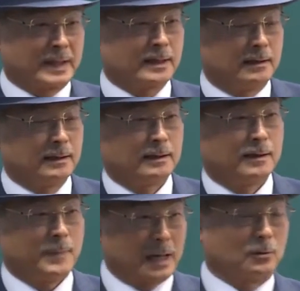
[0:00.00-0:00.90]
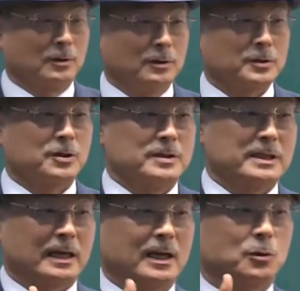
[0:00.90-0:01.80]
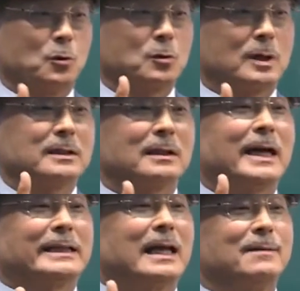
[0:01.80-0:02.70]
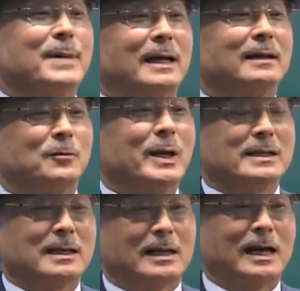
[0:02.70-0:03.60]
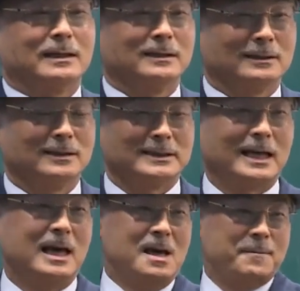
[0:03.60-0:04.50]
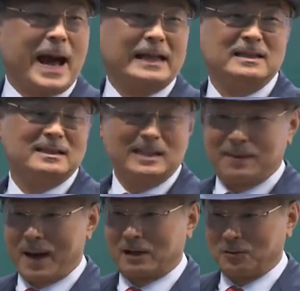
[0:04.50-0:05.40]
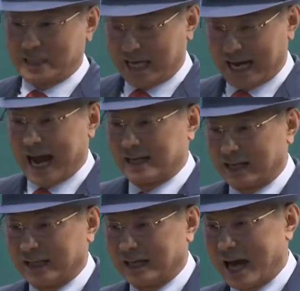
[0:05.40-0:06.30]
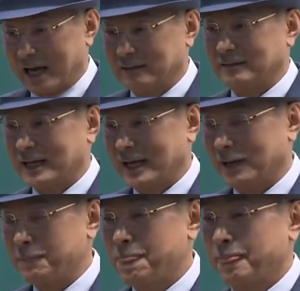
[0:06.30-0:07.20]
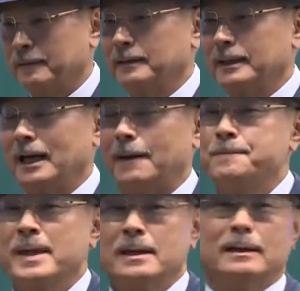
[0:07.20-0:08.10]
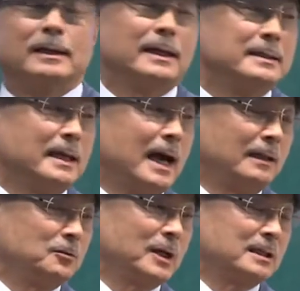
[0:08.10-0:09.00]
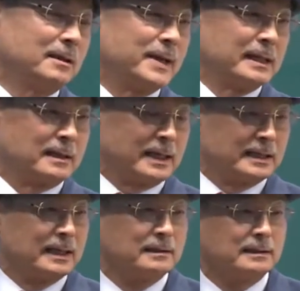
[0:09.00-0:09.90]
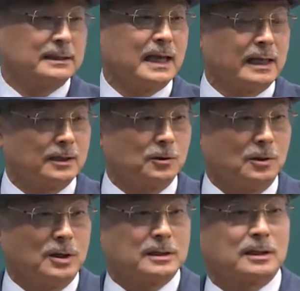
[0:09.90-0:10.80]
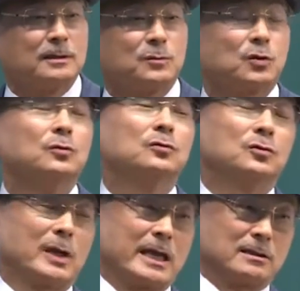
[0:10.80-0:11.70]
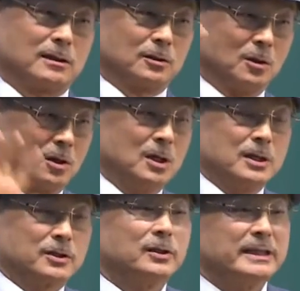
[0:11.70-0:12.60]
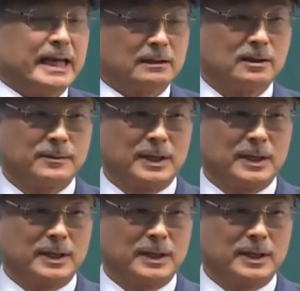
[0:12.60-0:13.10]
already proves that Atomy can be a company worthy of being mentioned in textbooks worldwide. Such is not the case only in Korea. Even in China right now,